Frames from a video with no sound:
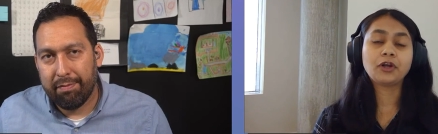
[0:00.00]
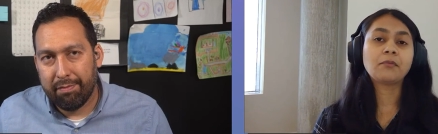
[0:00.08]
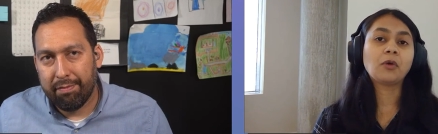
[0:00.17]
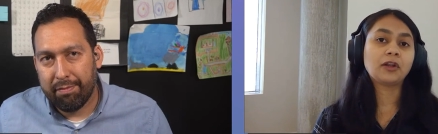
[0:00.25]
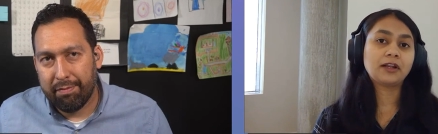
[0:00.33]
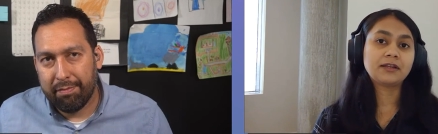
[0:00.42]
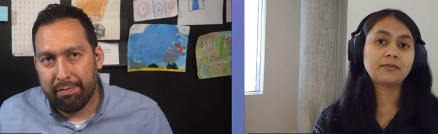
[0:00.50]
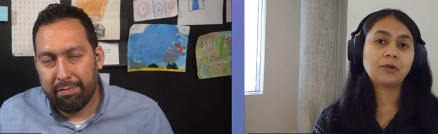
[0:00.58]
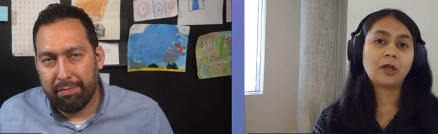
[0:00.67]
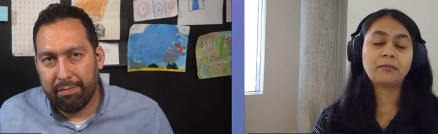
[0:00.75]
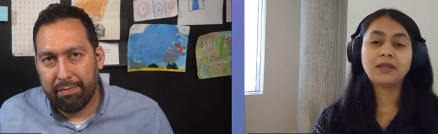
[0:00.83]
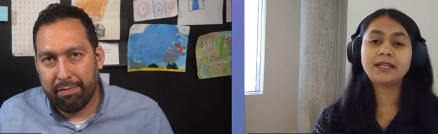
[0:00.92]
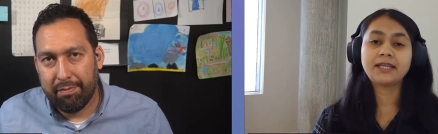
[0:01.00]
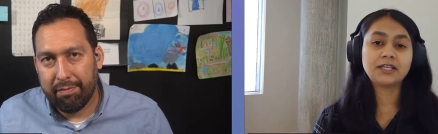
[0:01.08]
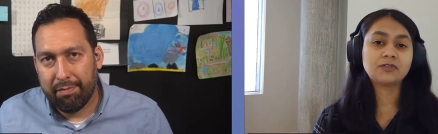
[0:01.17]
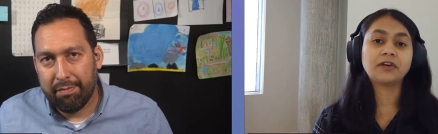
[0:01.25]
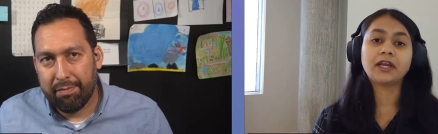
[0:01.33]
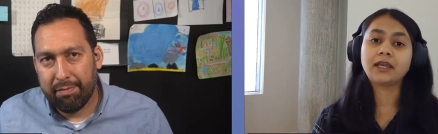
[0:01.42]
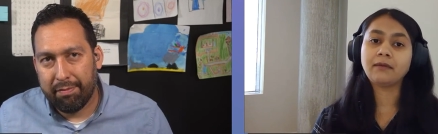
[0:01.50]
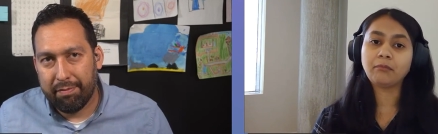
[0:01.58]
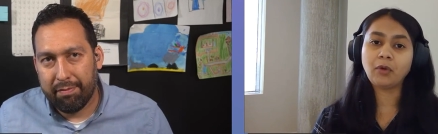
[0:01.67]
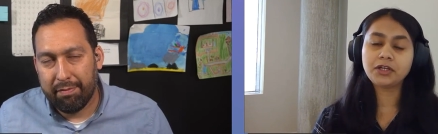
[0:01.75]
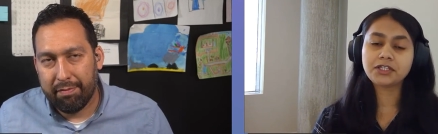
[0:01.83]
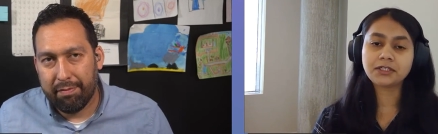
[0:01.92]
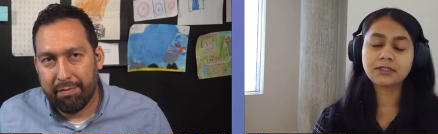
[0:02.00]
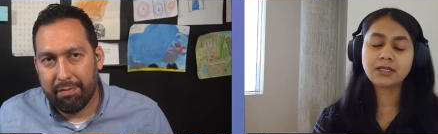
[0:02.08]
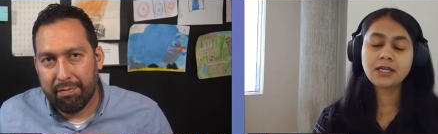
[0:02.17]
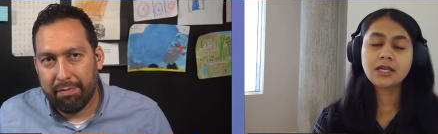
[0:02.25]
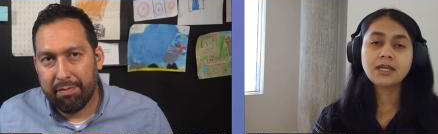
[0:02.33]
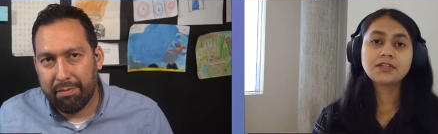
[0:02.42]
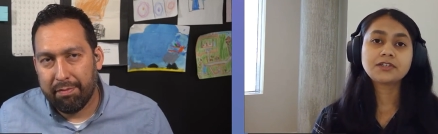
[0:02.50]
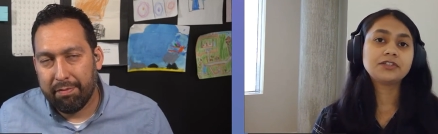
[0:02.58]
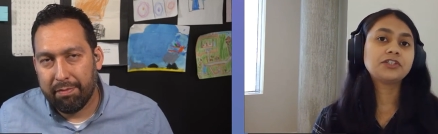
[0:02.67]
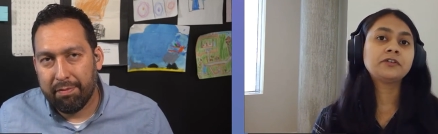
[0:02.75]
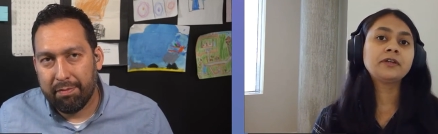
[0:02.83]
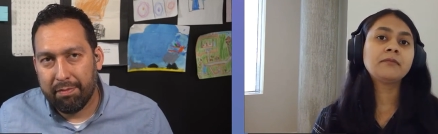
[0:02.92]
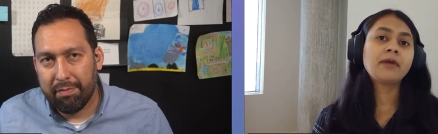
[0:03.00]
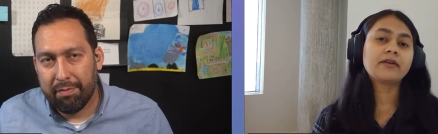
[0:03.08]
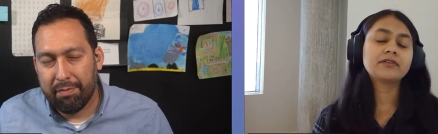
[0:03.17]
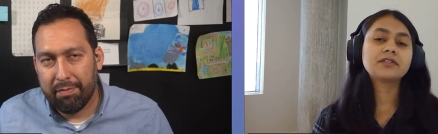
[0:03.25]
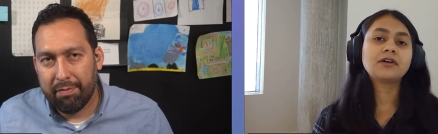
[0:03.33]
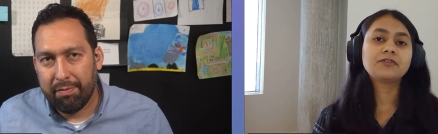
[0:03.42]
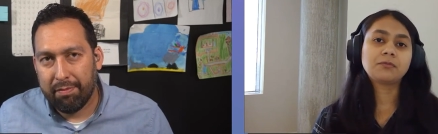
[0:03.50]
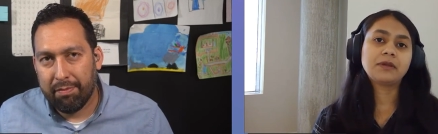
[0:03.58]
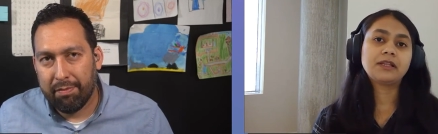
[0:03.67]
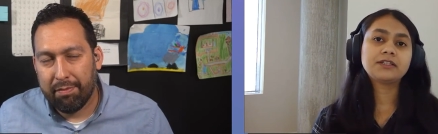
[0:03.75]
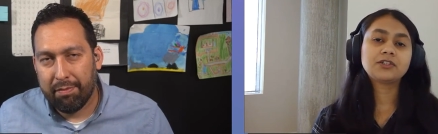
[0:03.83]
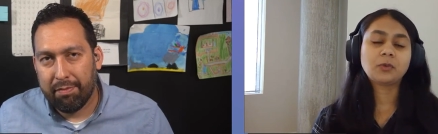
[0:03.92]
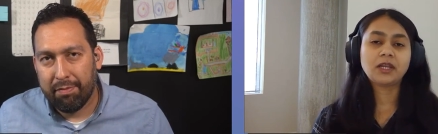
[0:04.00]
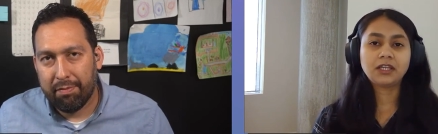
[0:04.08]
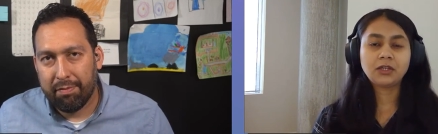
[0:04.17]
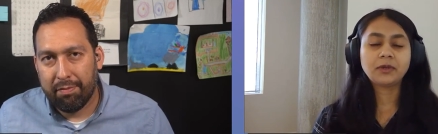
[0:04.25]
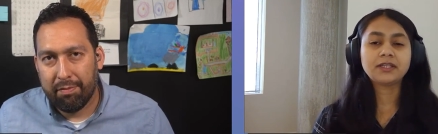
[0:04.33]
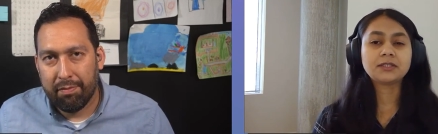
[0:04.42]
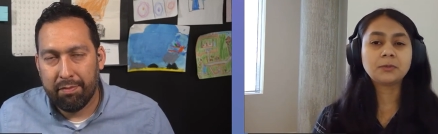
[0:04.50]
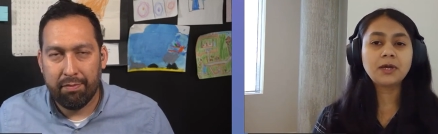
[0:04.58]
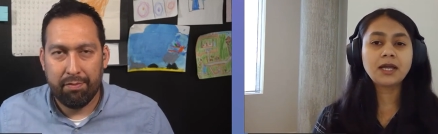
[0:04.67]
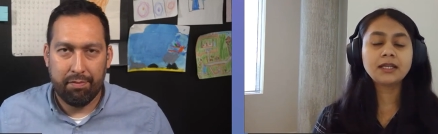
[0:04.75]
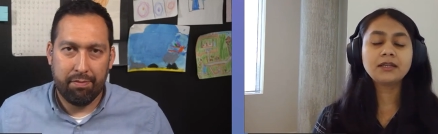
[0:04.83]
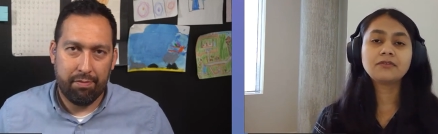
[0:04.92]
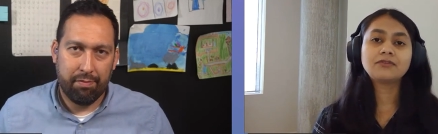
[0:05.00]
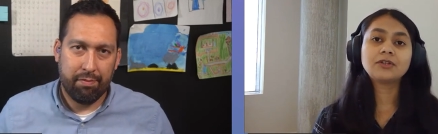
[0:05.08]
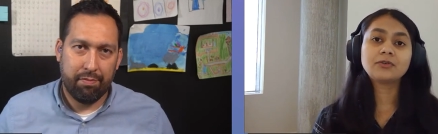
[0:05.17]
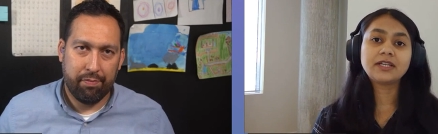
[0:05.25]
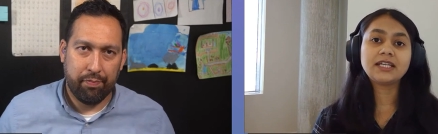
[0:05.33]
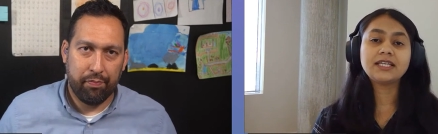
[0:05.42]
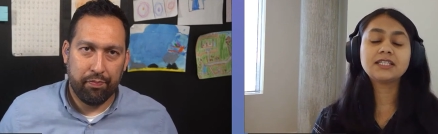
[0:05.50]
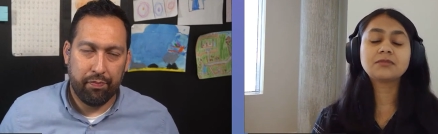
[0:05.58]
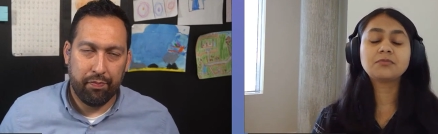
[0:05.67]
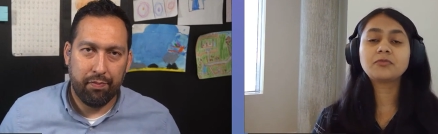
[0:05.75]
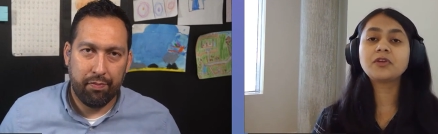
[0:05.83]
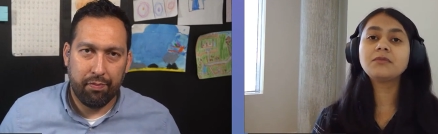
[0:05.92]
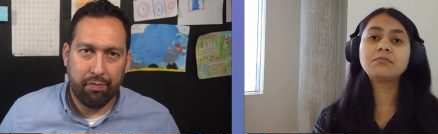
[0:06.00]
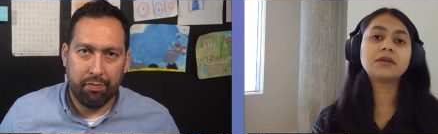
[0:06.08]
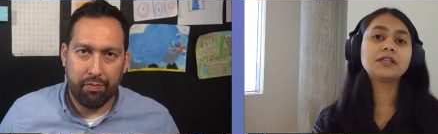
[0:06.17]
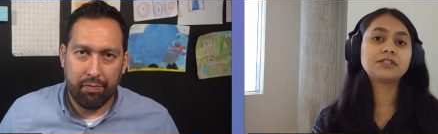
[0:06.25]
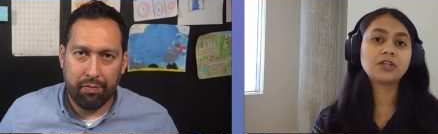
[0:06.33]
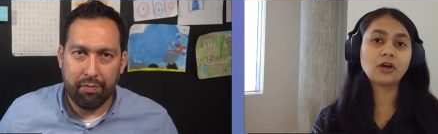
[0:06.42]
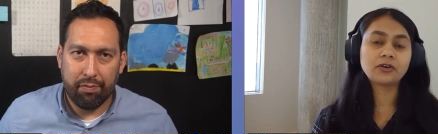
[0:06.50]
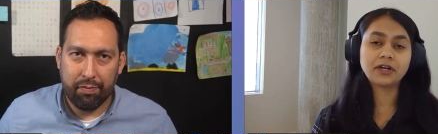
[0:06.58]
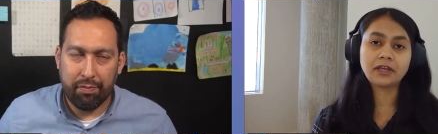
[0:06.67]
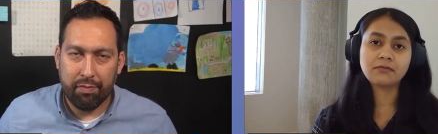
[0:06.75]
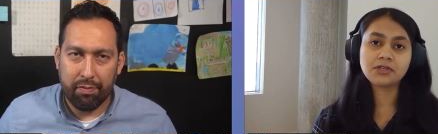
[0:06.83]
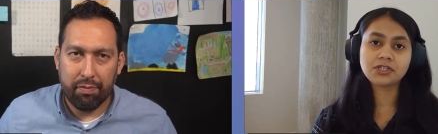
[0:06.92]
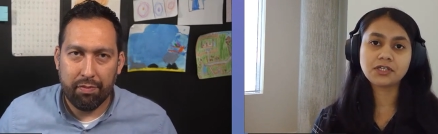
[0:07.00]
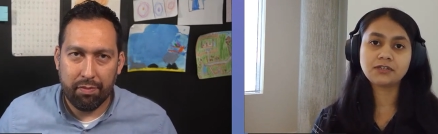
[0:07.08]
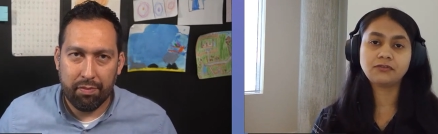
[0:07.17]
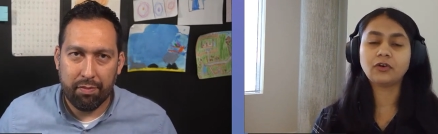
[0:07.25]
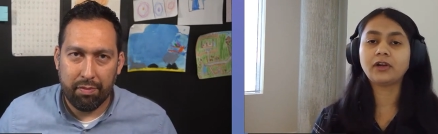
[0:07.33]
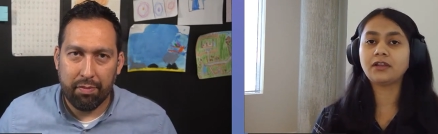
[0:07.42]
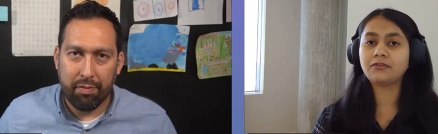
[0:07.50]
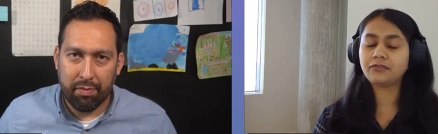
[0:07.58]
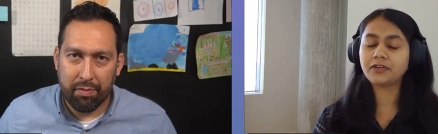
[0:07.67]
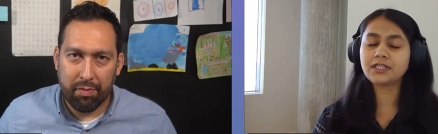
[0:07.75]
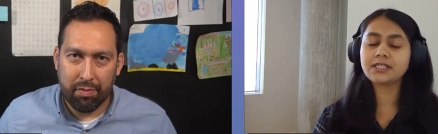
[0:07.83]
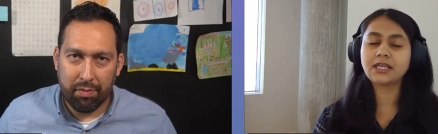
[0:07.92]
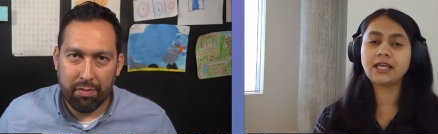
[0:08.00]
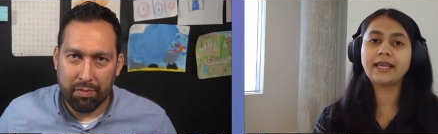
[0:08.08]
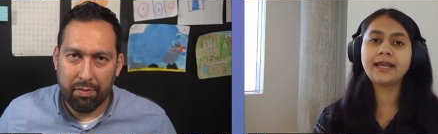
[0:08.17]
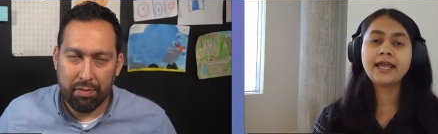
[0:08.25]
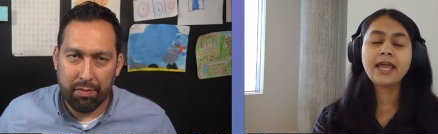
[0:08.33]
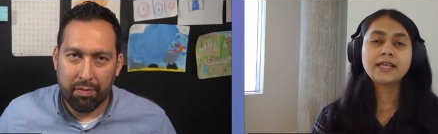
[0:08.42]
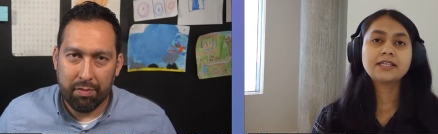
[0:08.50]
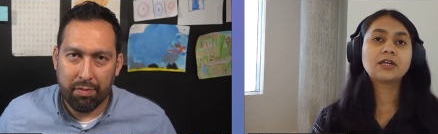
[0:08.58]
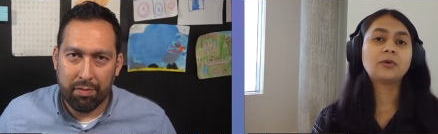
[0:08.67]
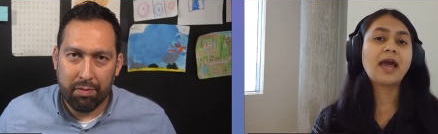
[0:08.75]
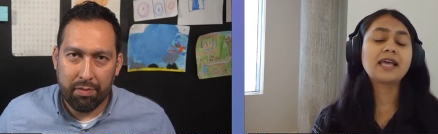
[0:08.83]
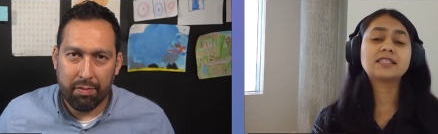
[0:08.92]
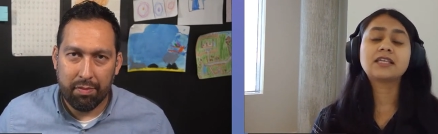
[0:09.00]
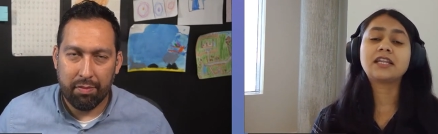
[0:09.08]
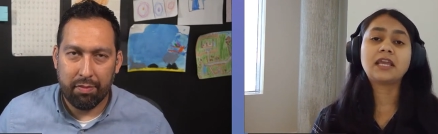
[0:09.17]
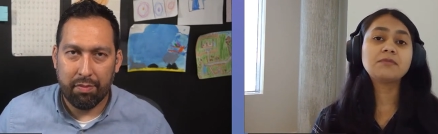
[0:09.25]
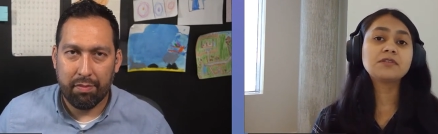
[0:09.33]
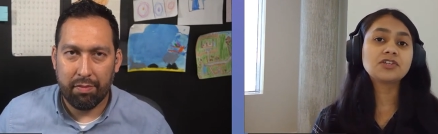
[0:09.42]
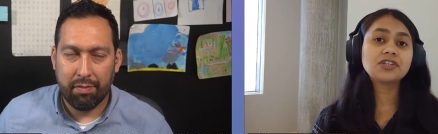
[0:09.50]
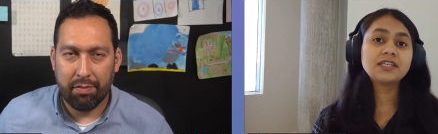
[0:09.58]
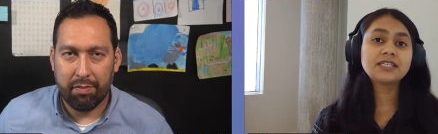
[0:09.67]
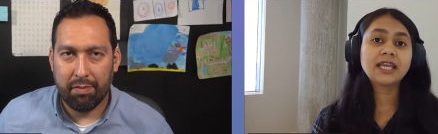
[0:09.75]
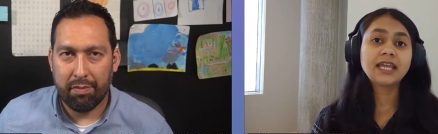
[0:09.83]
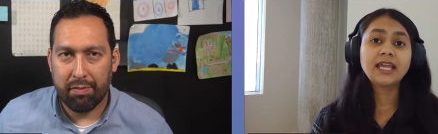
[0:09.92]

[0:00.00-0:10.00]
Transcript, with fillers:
Speaker 1: a model deployment is very important. So during Microsoft Build 2021, we released pre-built Docker images for inferencing. So as the name suggests,